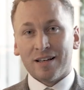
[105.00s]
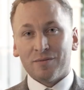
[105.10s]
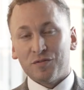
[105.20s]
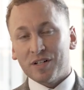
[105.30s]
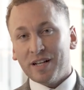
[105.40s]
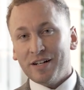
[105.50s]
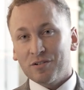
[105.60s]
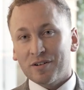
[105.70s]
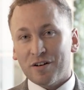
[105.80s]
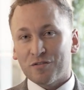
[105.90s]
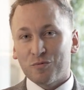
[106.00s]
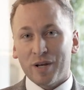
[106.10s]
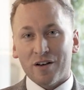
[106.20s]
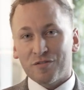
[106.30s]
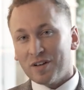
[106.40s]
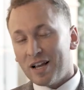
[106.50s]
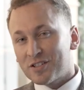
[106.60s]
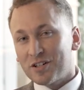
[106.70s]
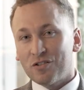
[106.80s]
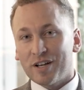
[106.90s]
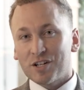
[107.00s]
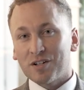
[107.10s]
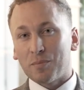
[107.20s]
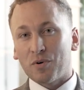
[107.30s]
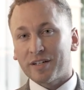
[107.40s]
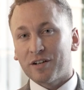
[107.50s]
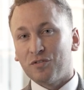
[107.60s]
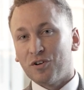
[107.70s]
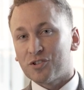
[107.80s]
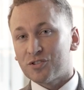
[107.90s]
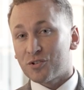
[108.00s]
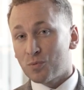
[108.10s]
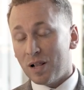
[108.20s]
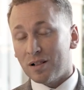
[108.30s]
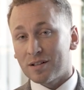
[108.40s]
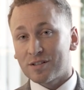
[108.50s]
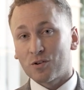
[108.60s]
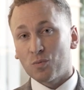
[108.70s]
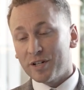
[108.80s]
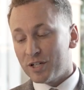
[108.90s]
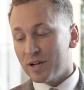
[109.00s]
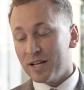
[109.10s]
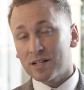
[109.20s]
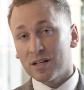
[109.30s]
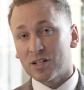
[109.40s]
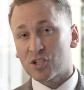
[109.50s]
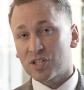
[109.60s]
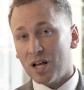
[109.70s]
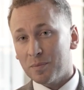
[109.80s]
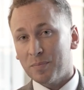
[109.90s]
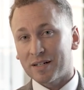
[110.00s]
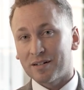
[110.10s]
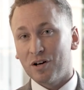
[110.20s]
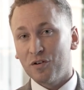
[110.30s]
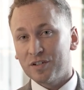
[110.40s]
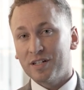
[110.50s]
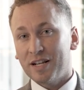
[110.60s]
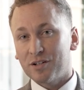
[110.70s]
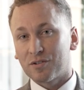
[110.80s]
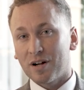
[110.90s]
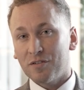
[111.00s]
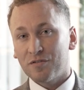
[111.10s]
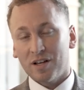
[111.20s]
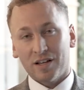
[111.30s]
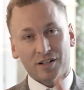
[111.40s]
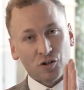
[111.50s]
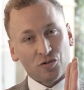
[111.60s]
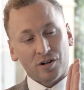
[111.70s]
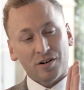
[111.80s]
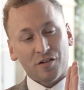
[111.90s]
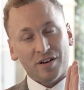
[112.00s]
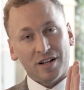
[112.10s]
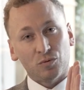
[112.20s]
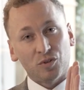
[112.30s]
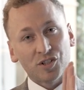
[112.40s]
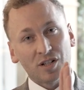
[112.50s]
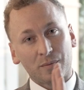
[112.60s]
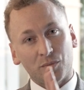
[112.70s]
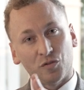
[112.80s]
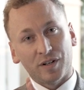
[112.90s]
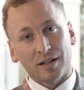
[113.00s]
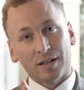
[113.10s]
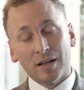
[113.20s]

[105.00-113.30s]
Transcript: With the datograph, we have acceleration and braking forces as well. So when you hit the start button of the datograph, the chronograph hand will start moving.